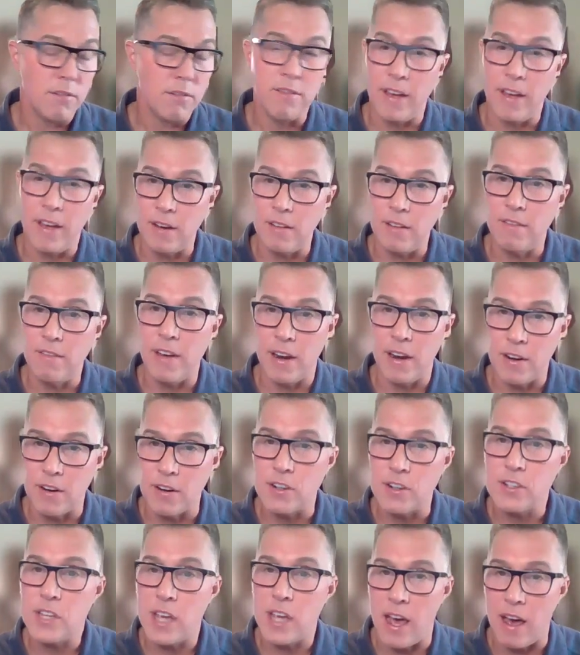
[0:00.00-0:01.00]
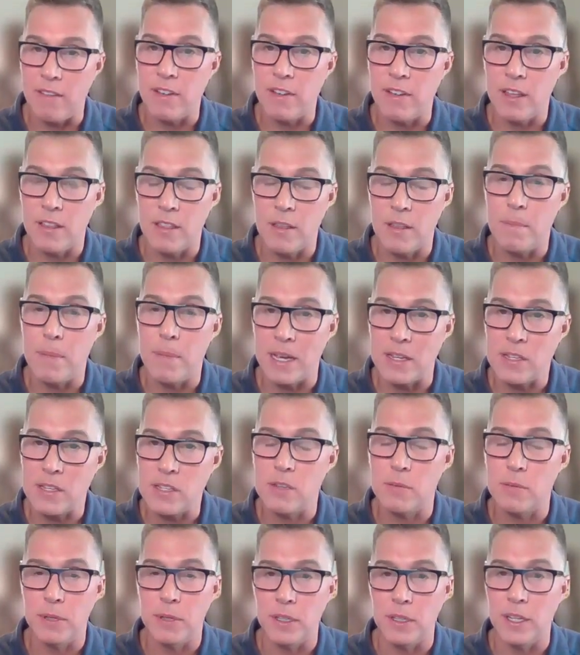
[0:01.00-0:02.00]
vendors having the
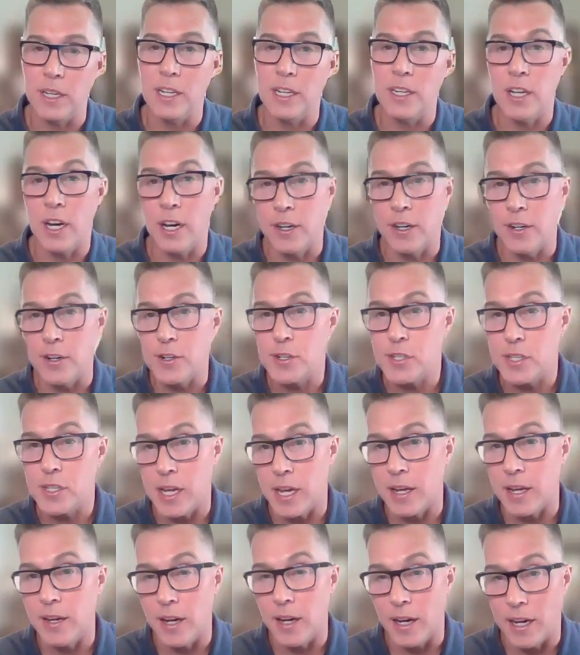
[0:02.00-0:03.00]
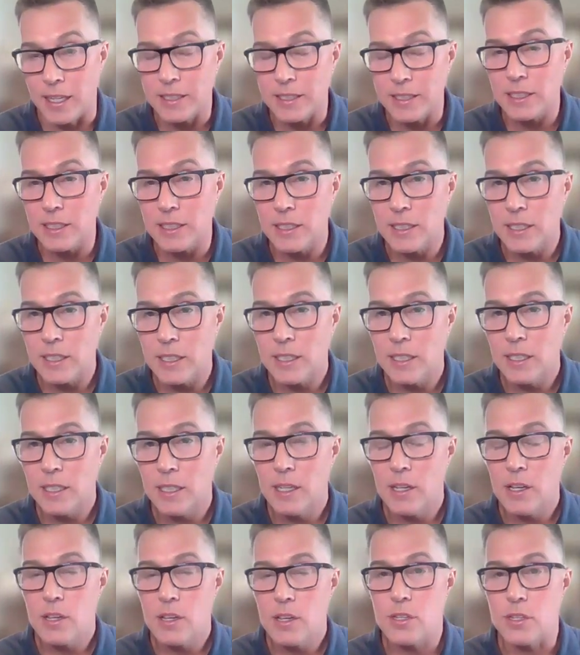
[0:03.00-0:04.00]
best ability to understand us,
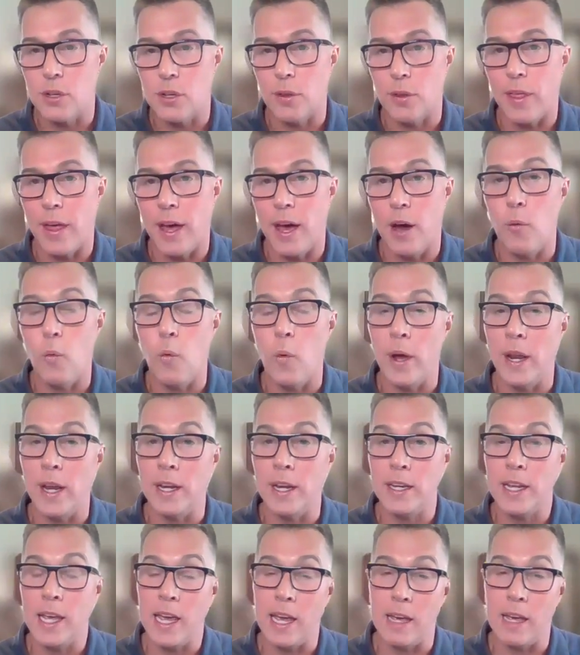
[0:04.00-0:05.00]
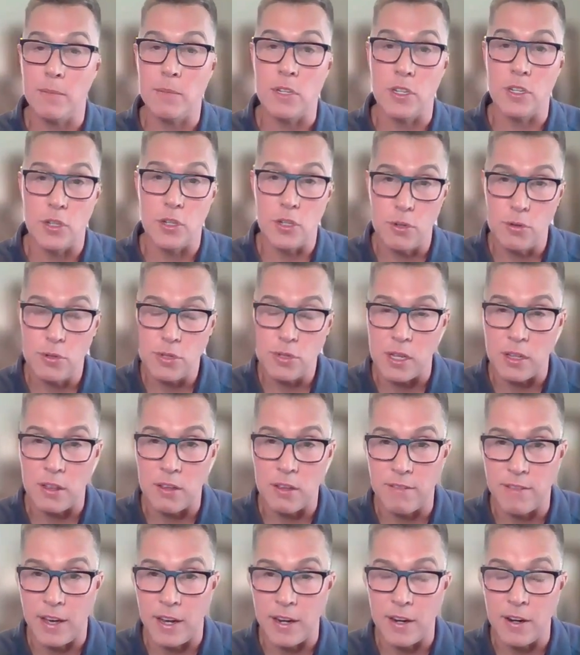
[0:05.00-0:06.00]
so that when it came to choosing
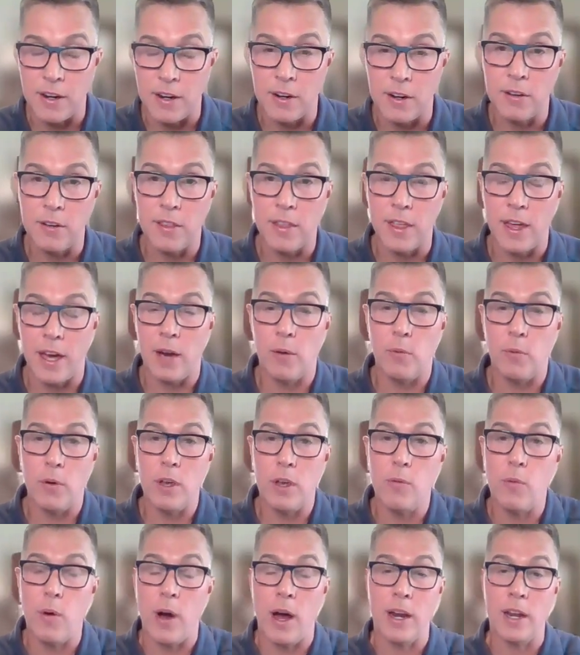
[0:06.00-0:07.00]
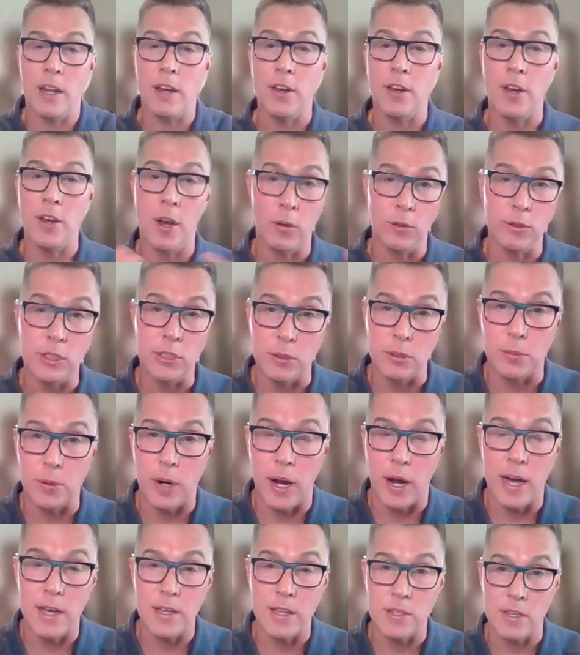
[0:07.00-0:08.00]
the vendor, that we wanted no
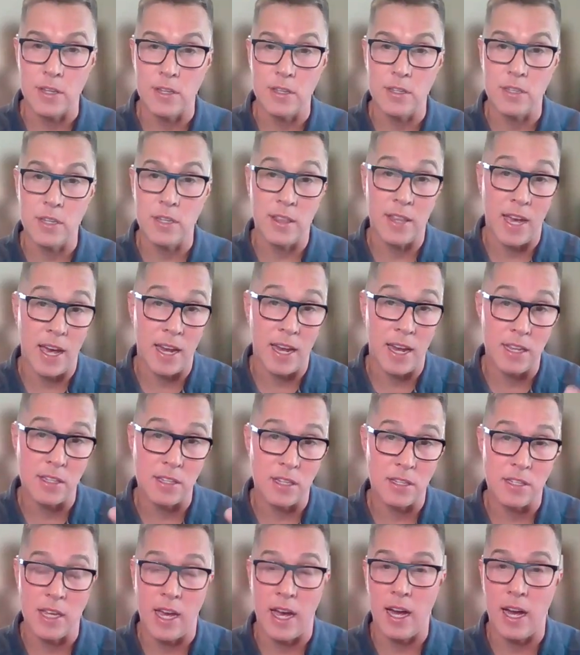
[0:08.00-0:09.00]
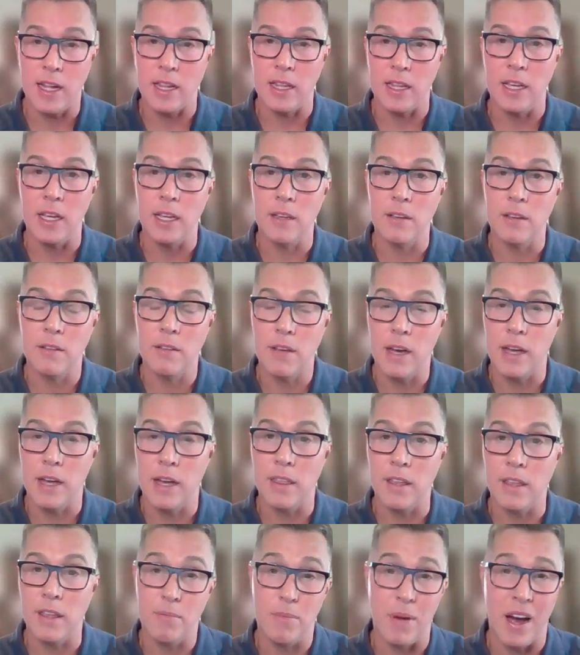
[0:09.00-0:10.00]
surprises. And that is exactly, I
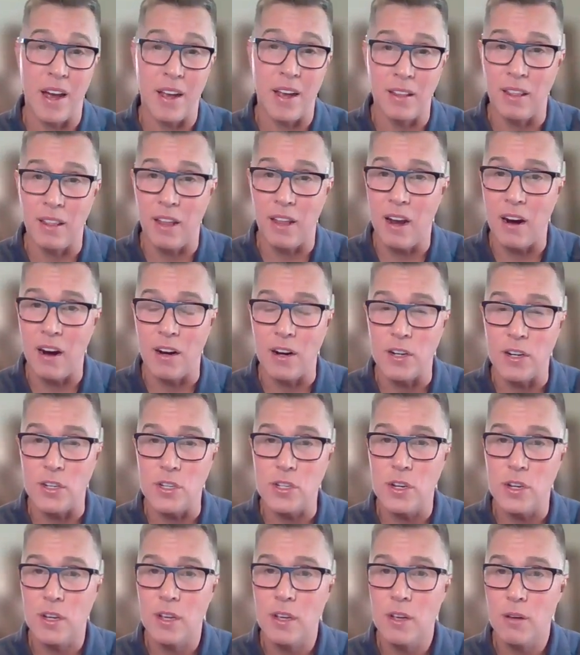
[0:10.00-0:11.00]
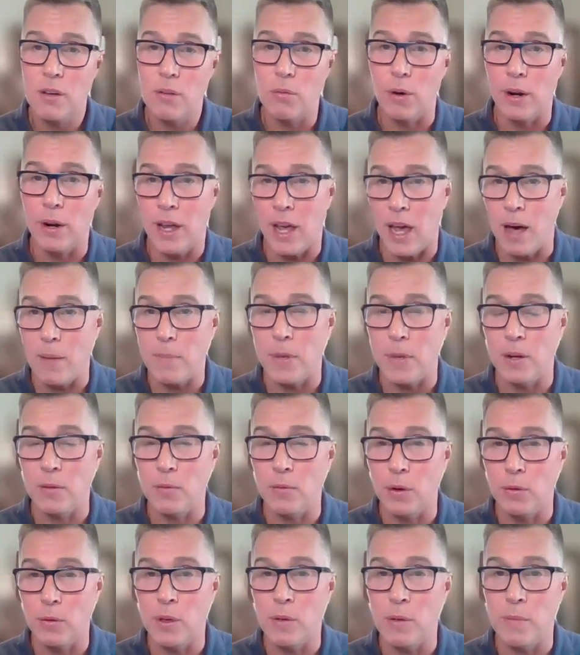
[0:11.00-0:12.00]
think, by and large, what happened
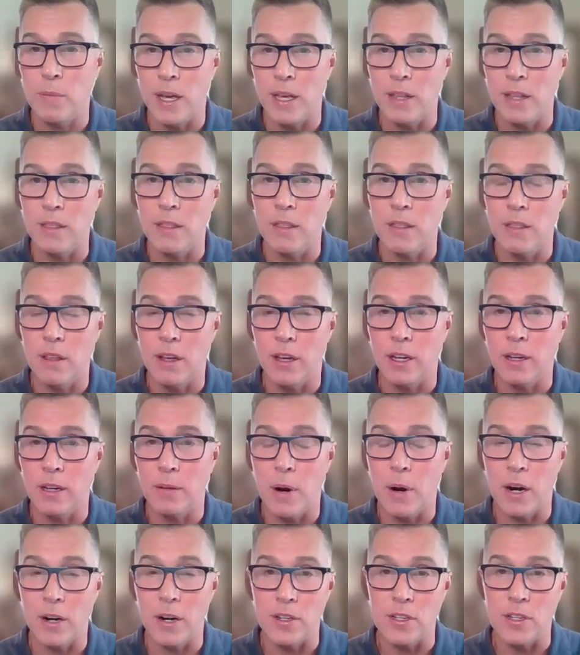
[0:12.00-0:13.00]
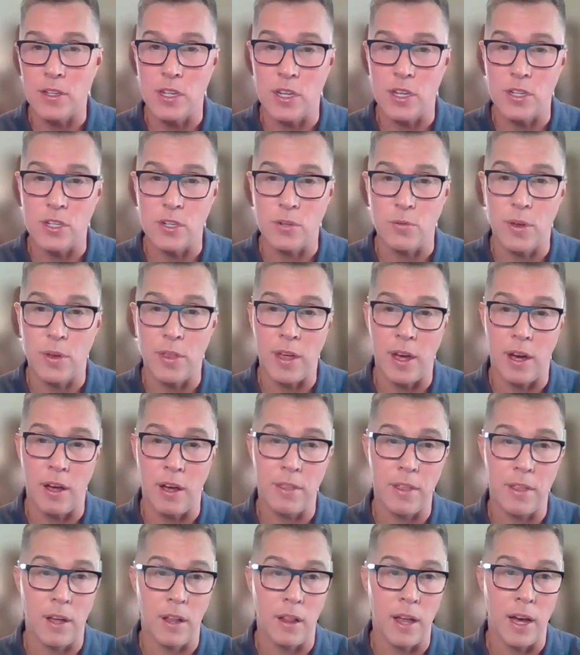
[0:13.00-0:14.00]
when we made our decision with
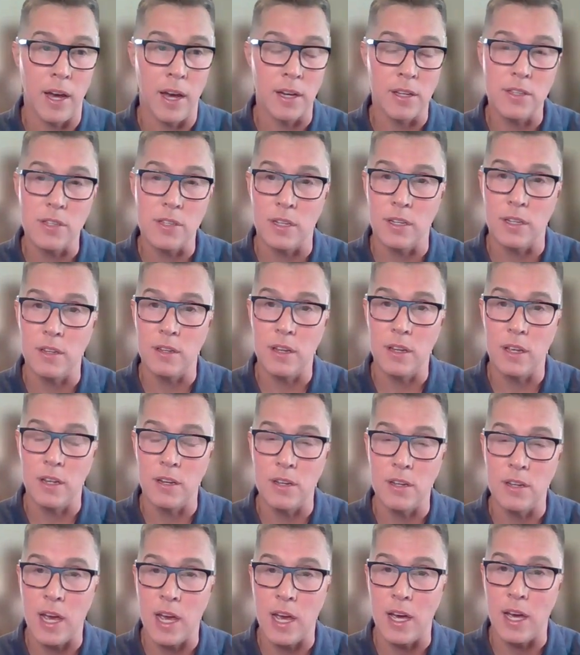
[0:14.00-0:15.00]
HealthLX and